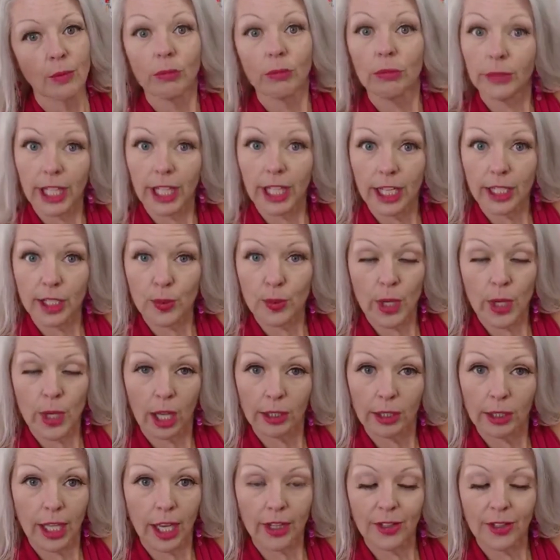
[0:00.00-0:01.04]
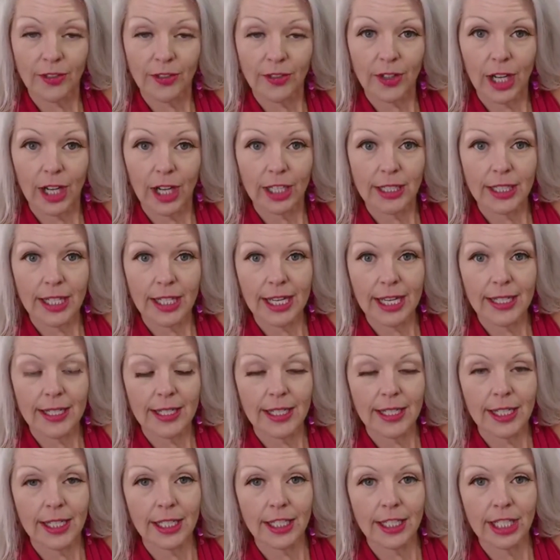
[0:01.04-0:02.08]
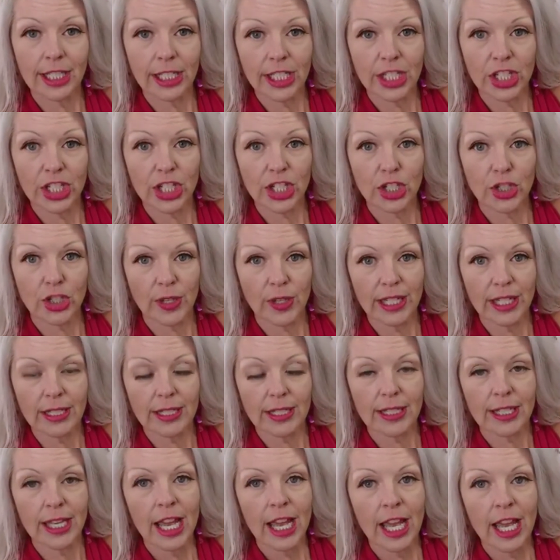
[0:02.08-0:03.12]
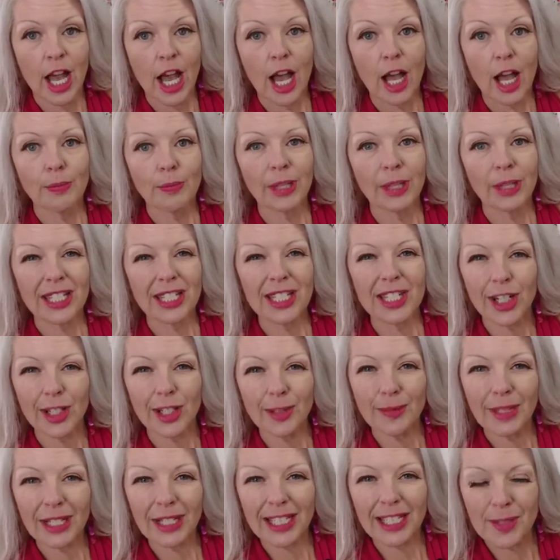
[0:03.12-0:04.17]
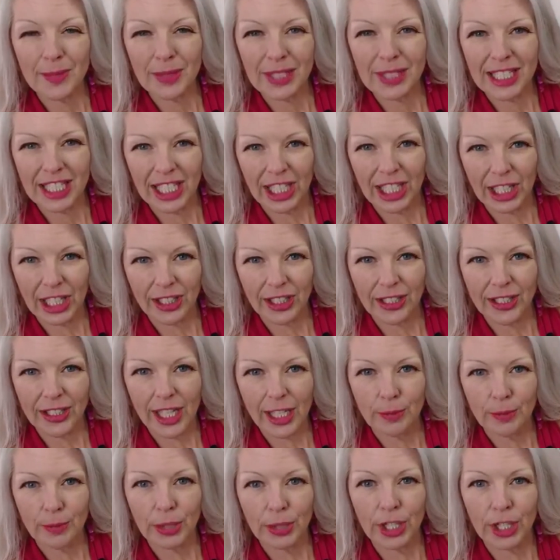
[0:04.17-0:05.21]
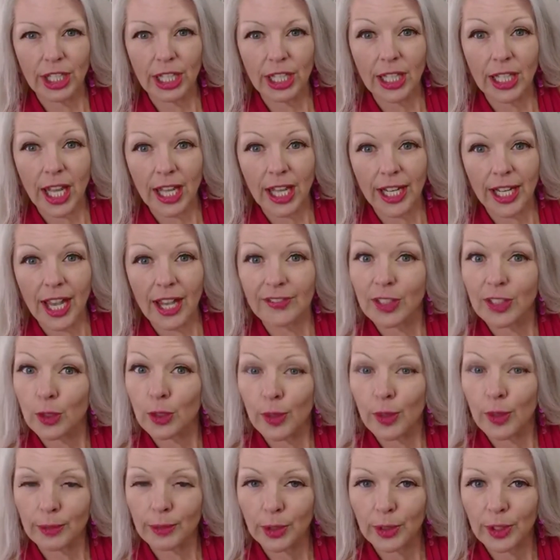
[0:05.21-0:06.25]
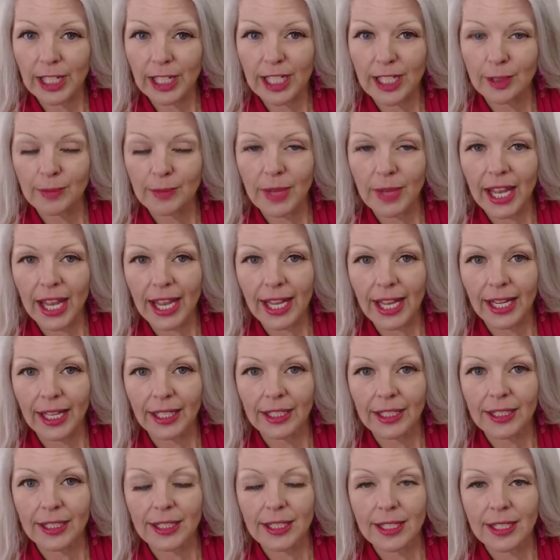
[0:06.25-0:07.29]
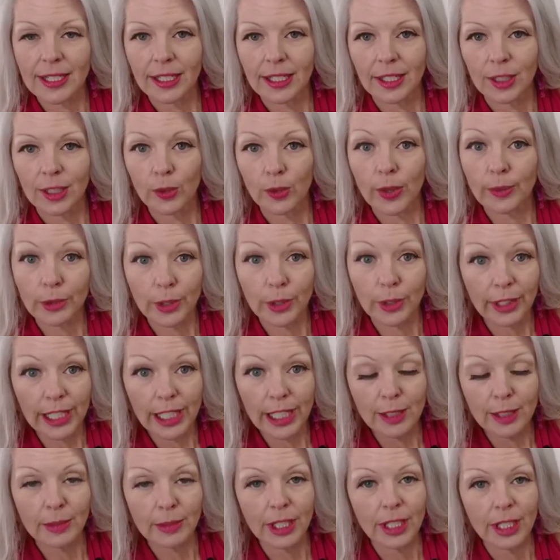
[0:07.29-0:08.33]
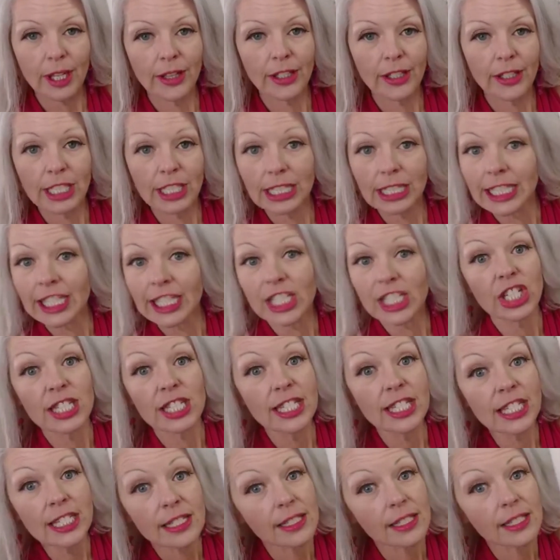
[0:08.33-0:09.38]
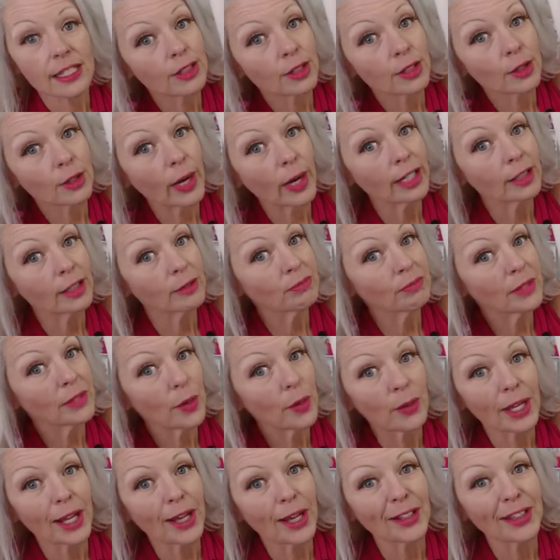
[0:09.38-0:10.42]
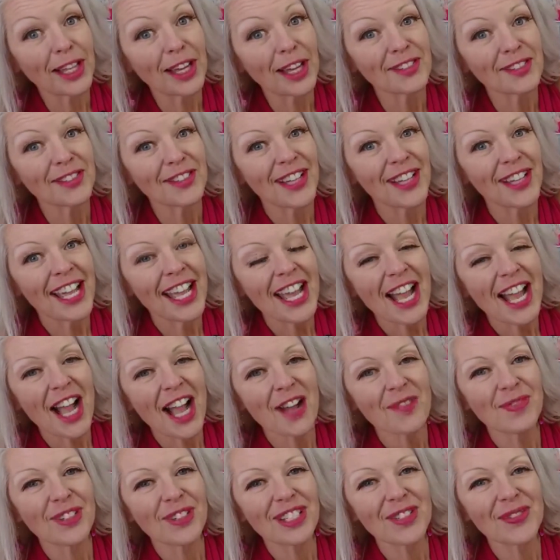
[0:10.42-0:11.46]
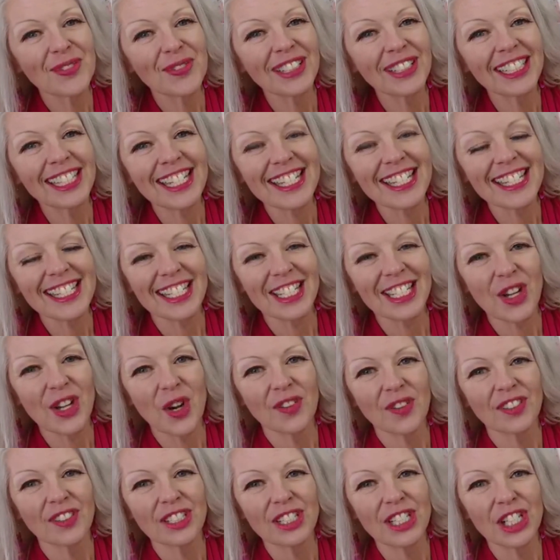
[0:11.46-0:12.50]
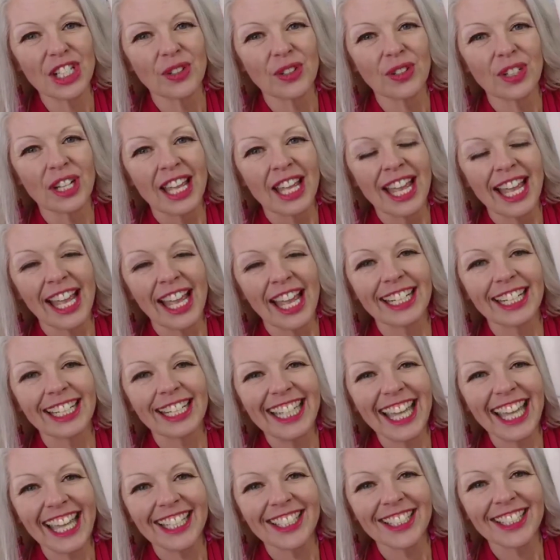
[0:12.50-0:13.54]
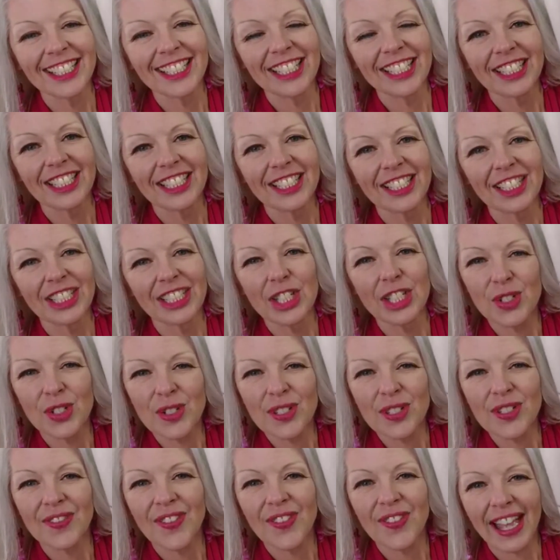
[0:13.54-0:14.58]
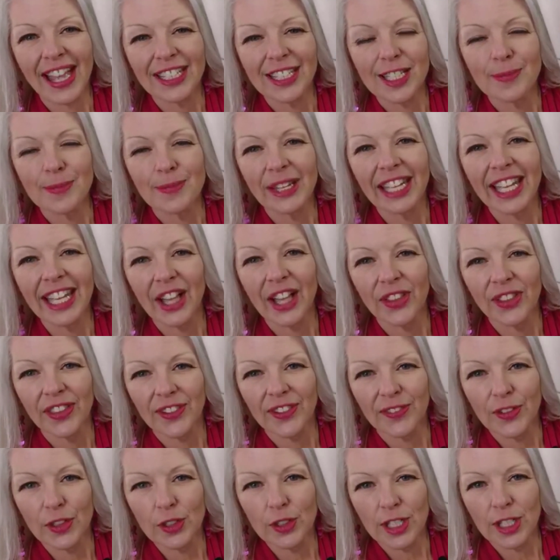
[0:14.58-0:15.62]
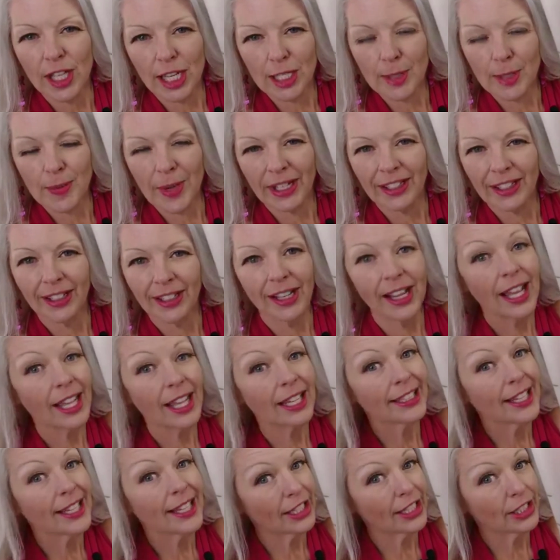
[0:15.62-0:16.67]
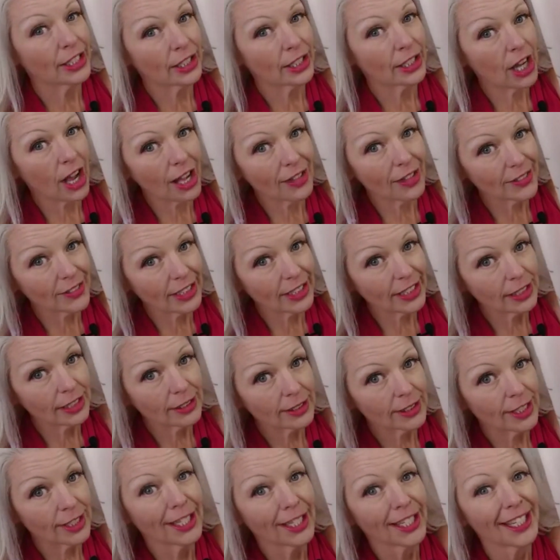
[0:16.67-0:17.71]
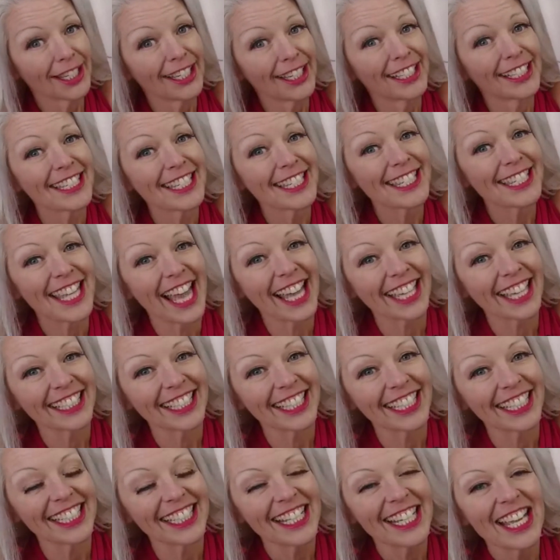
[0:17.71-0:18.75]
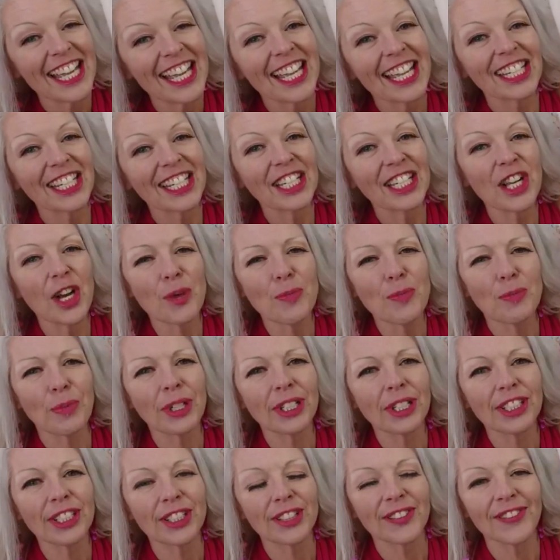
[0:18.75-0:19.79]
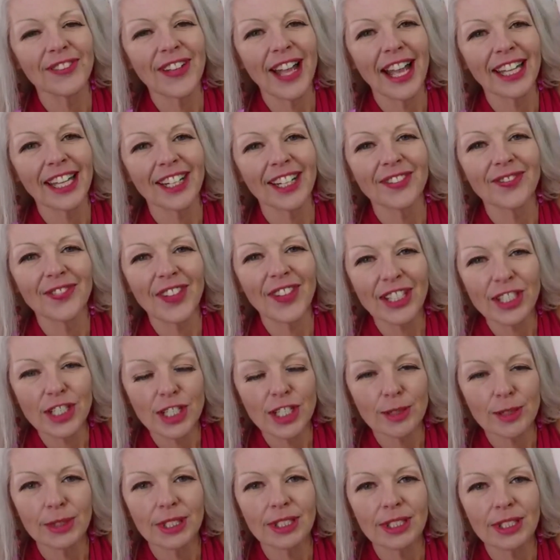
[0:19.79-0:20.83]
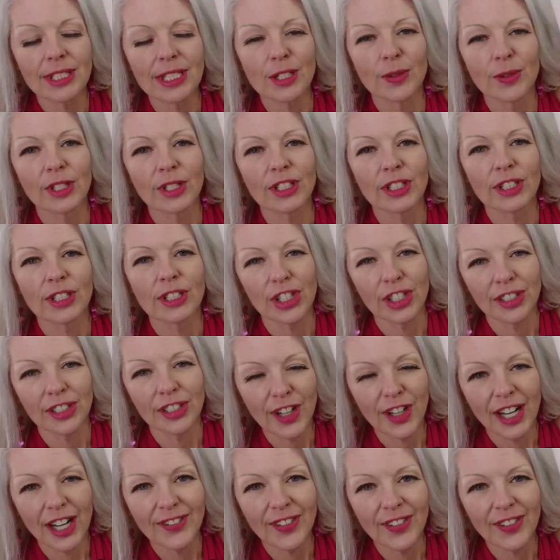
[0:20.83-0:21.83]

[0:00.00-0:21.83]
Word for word: Yes, we all love tasty, delicious drinks, but at Starbucks in particular, they put a lot of heavy whipped cream and other deliciousness, right, that we all love, but it's really easy to overdo. And again, use fat to make healthy food taste better, not your coffee, sadly. You know, put your fat on vegetables or stir-fry